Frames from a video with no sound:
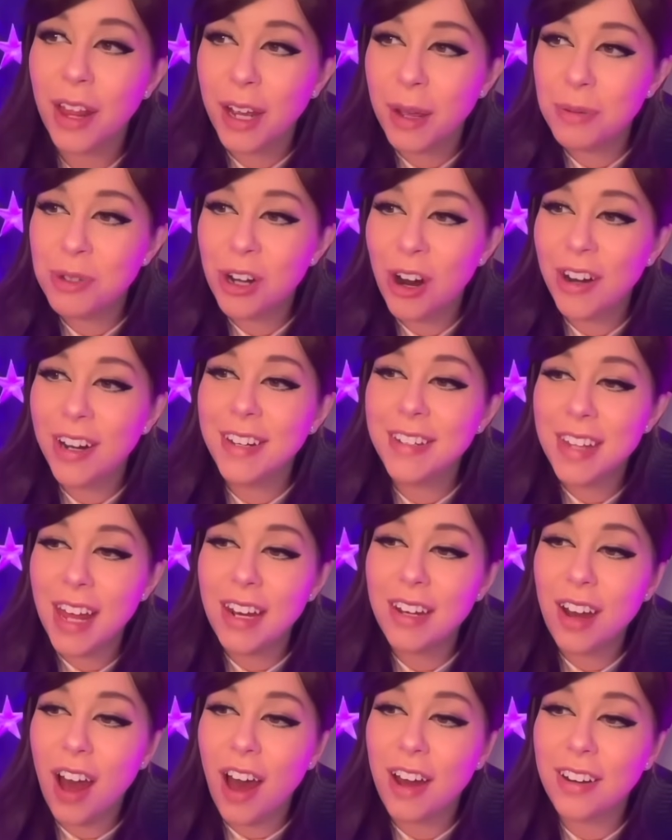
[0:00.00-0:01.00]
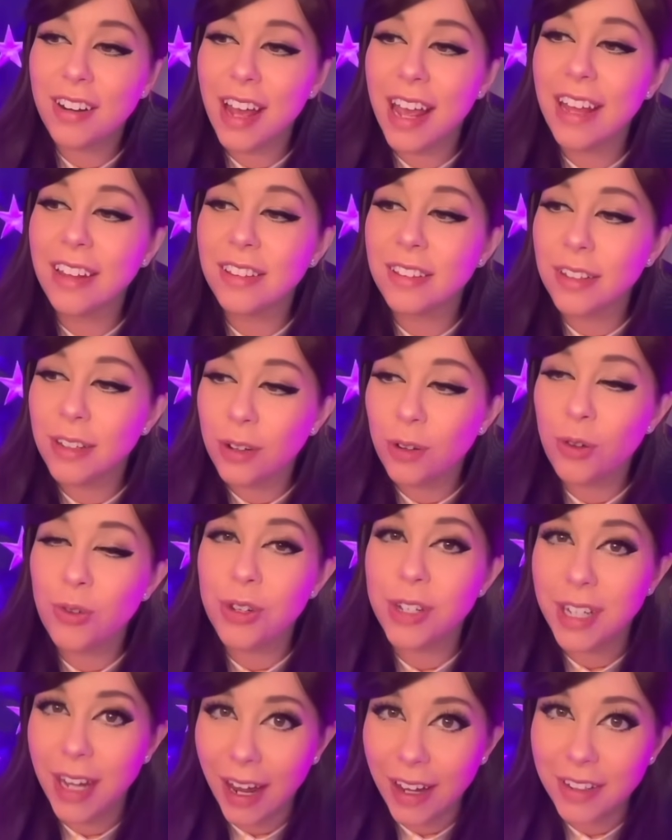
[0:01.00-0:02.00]
Like, I'm sorry, is that not a little
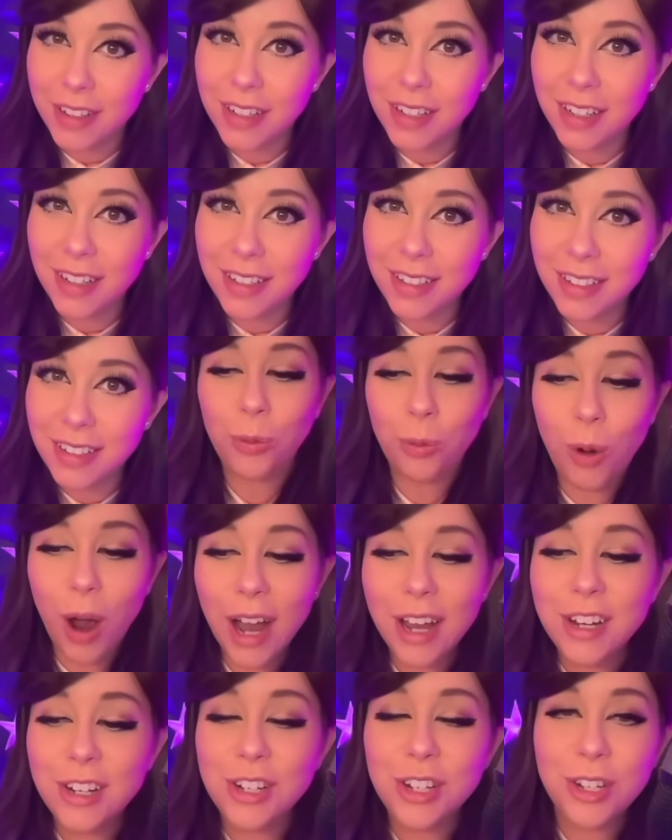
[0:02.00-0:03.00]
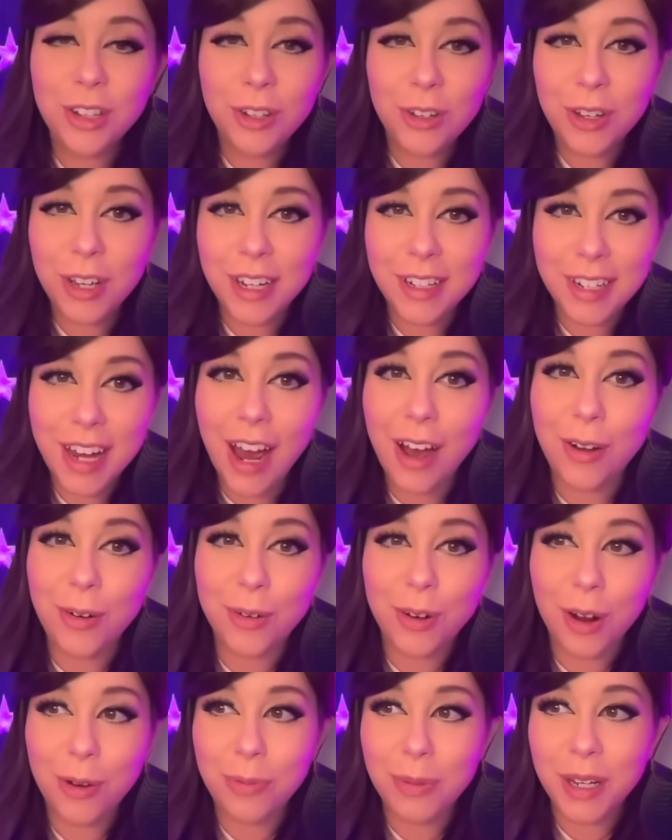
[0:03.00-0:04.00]
sexist? Why is she looking
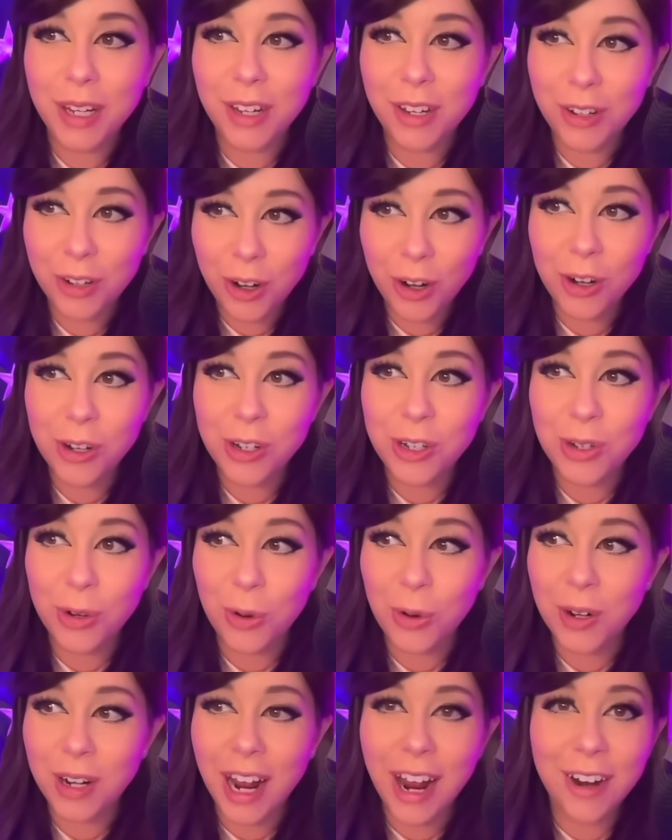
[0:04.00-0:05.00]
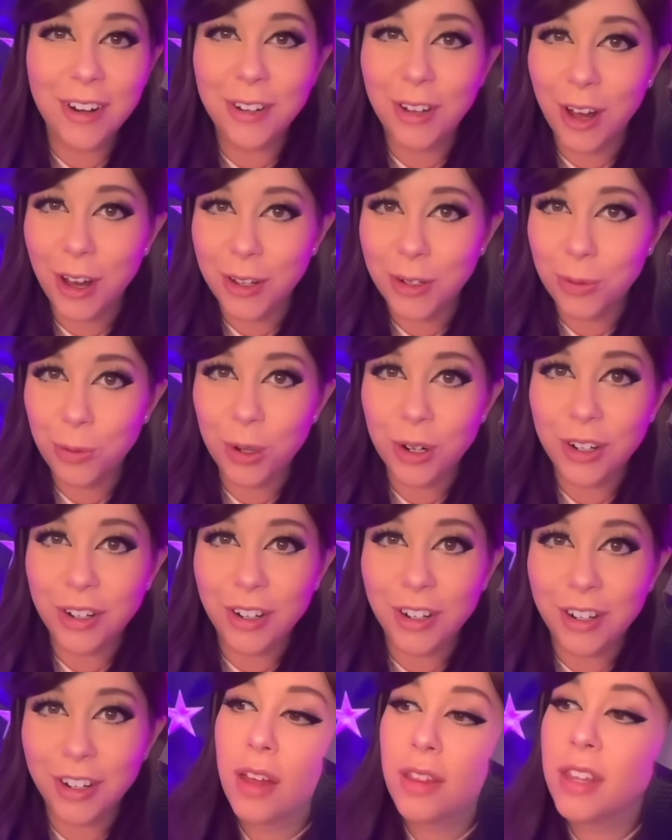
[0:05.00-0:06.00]
down on being a nurse or an airline
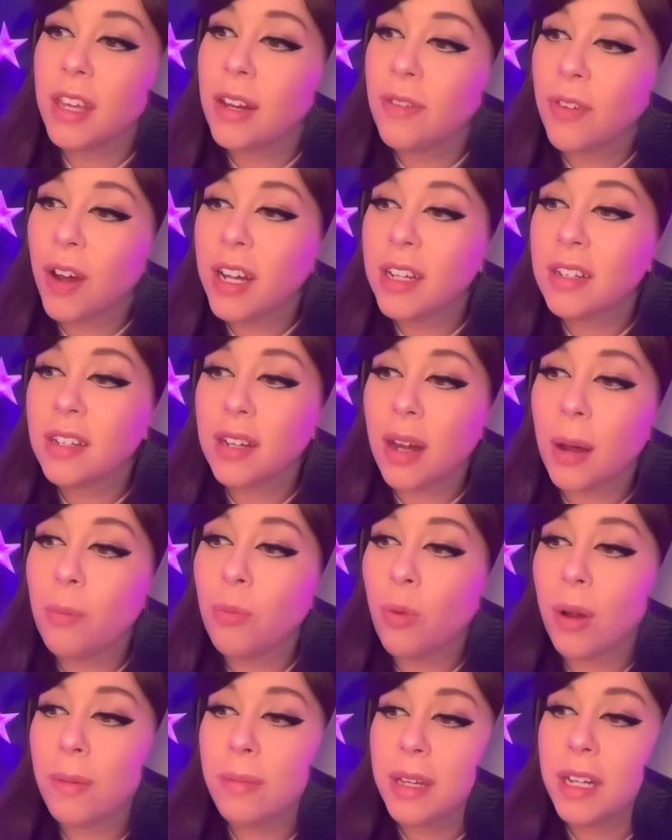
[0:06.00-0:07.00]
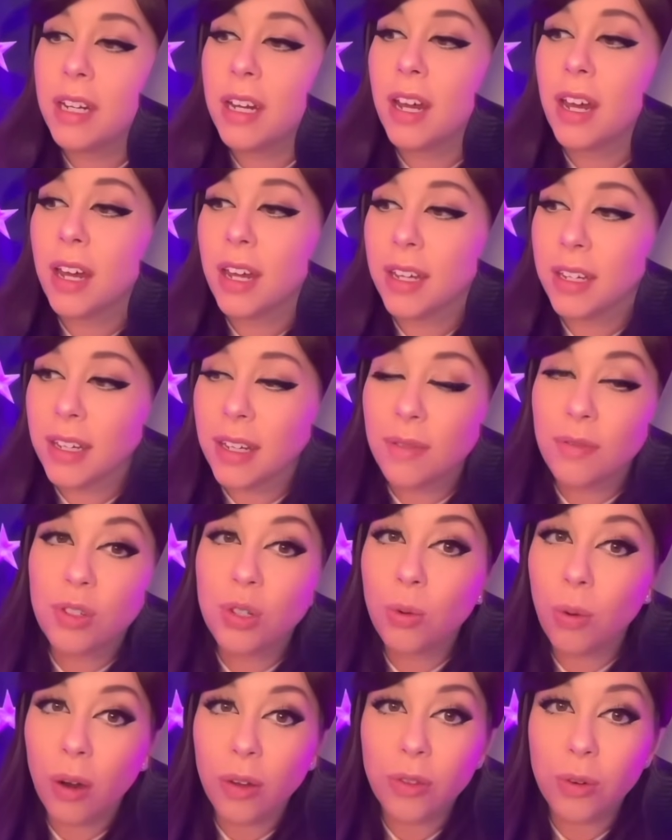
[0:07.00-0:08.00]
worker? The advice some women give
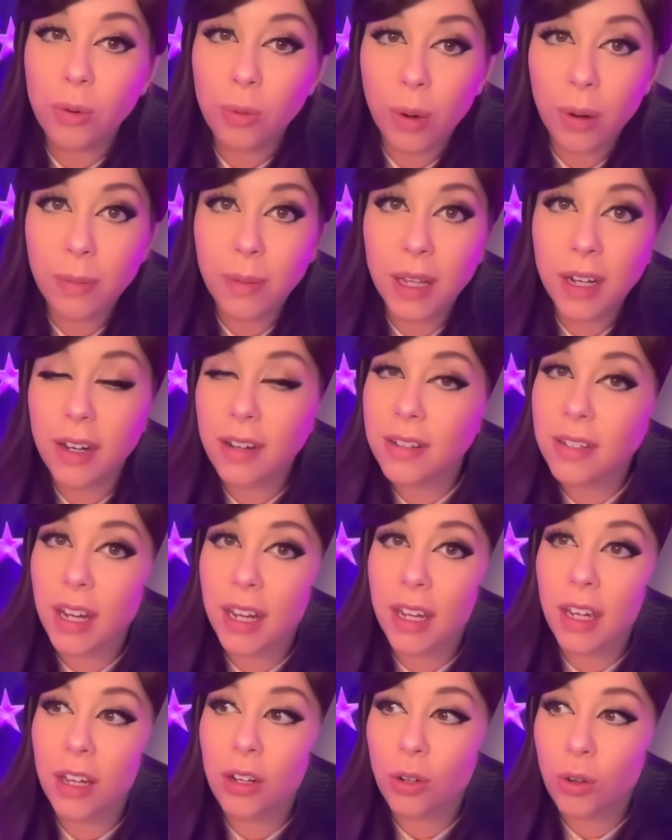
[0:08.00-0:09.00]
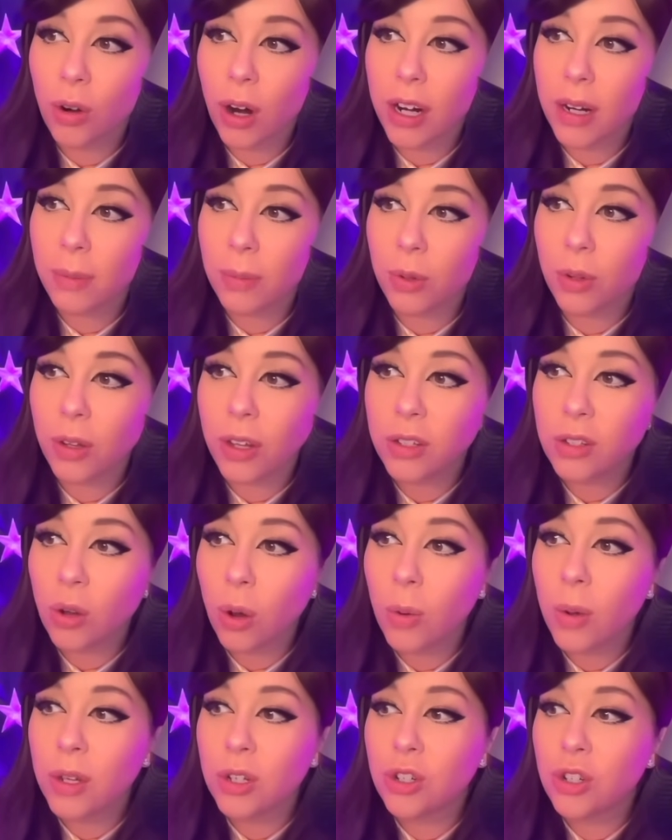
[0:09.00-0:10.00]
to other women is like incredible. It's
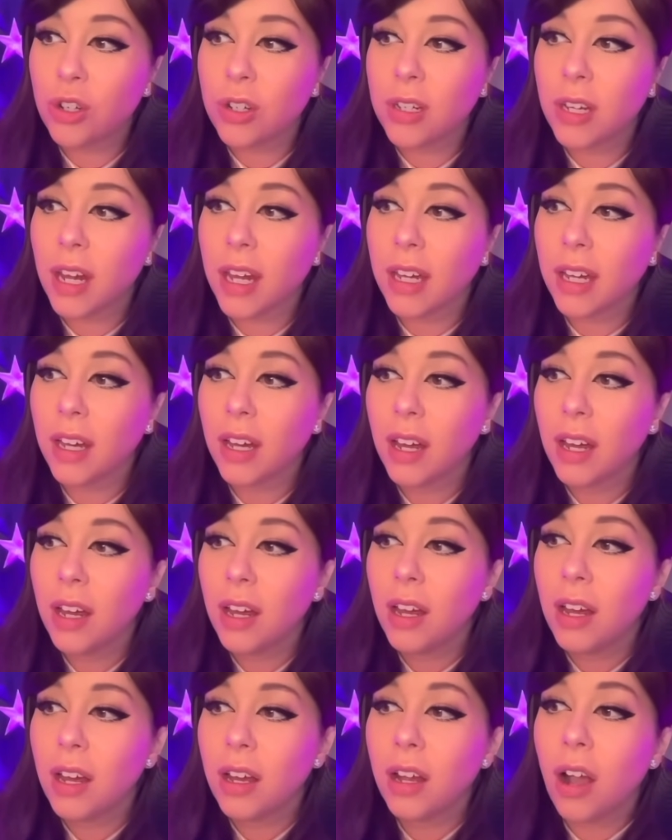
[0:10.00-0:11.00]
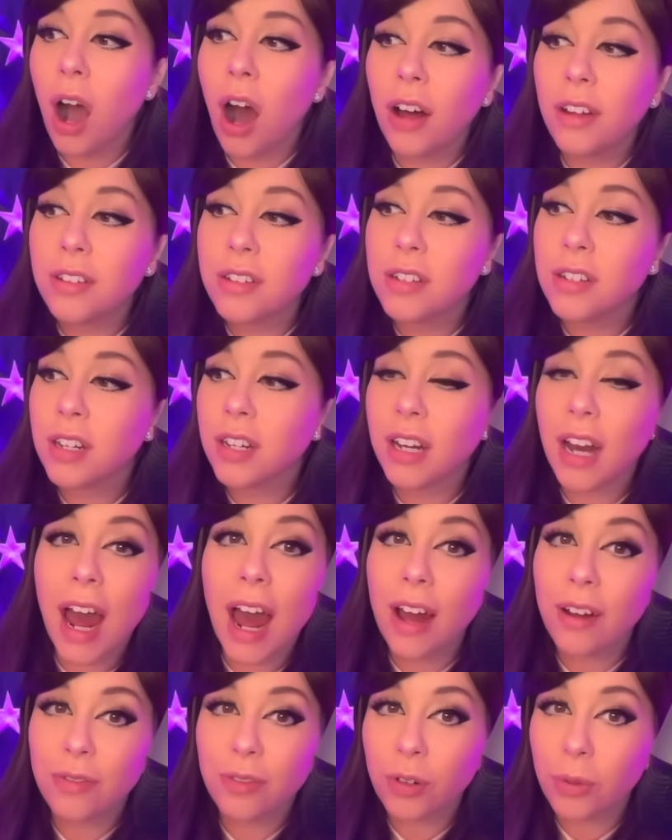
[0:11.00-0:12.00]
always just like constant
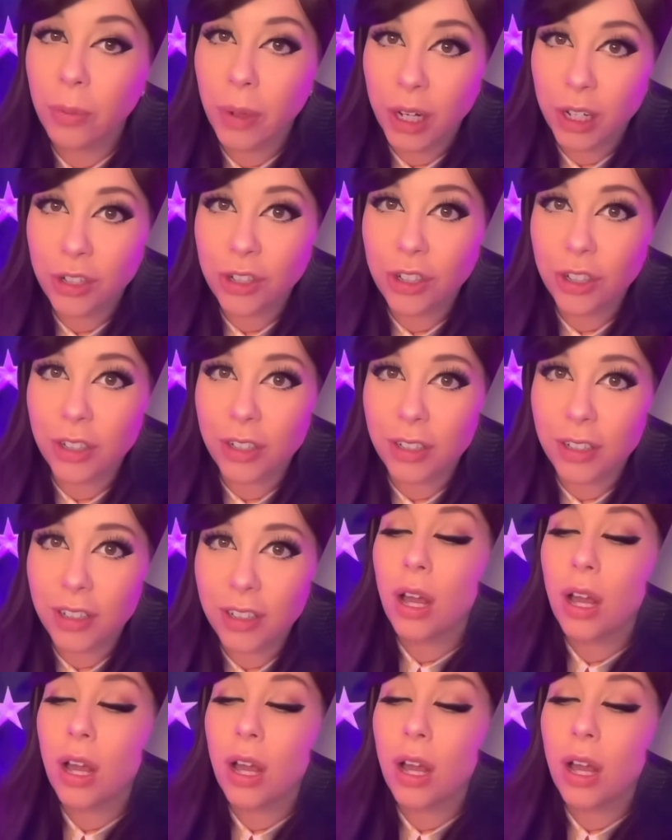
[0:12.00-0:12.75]
affirmation,